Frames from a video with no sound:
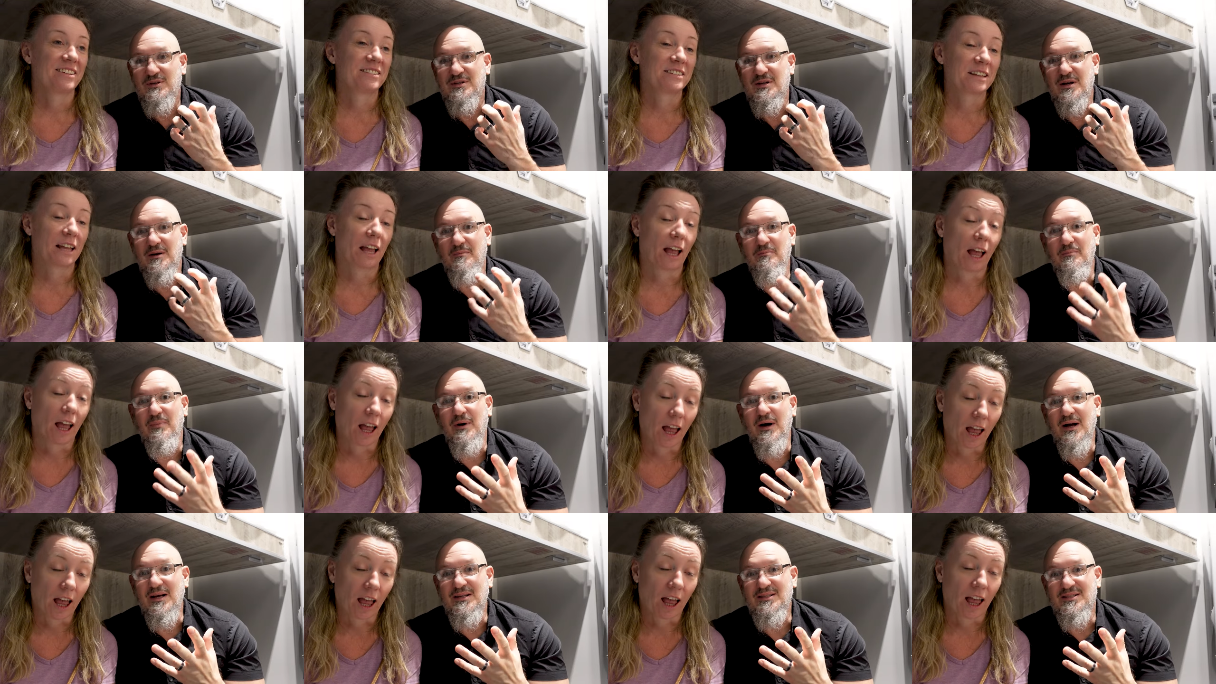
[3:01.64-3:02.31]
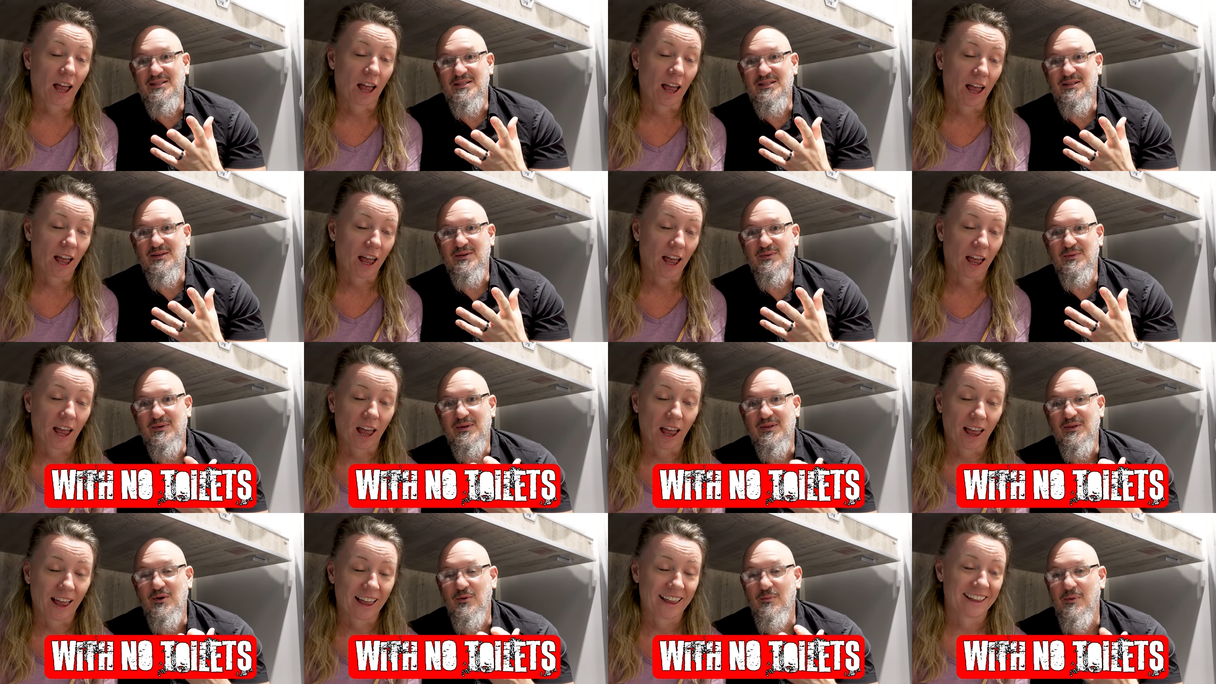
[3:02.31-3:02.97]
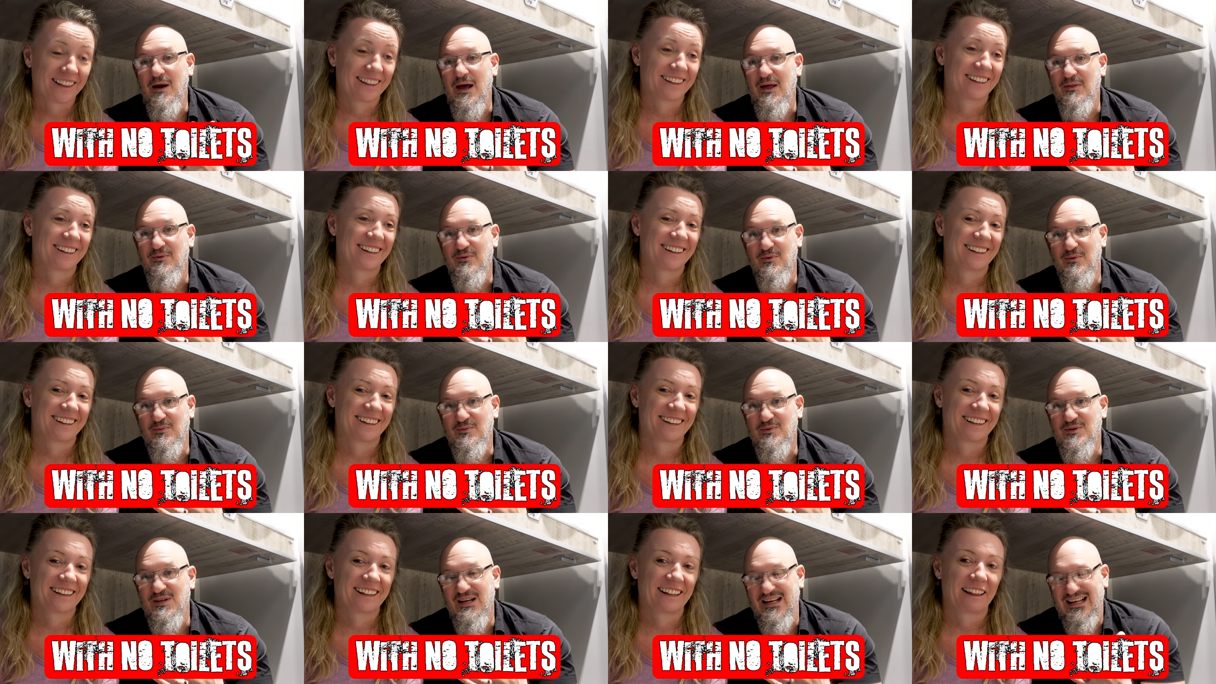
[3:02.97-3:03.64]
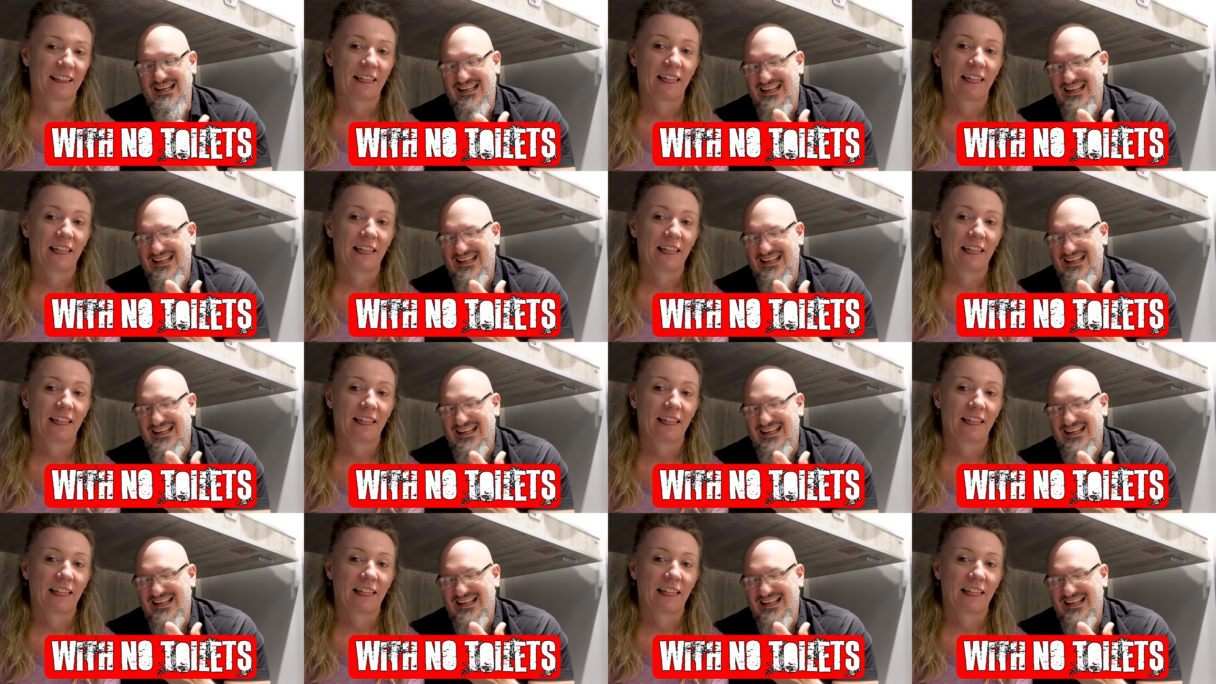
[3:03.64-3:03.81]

Speaker 1: us on a bus with no bathrooms.